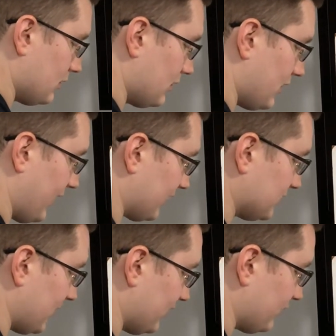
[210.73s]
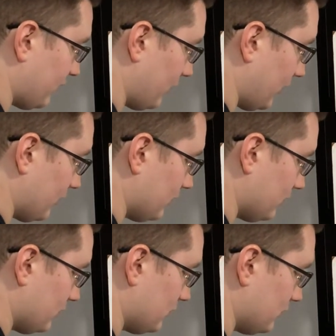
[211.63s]
x minus 4.
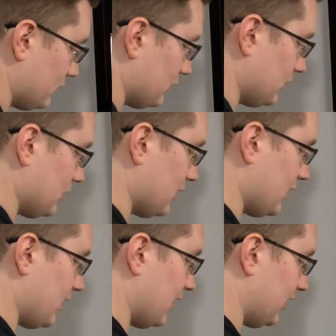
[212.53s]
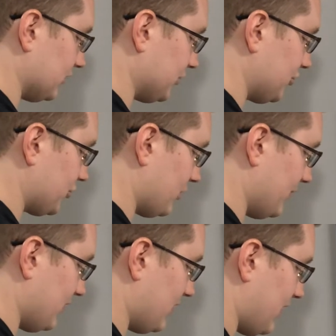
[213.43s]
And I'll
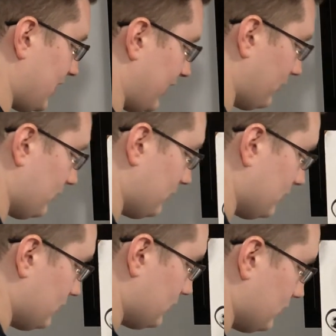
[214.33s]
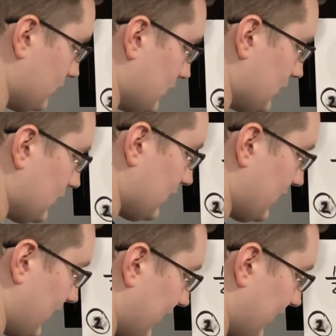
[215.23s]
distribute that out. And I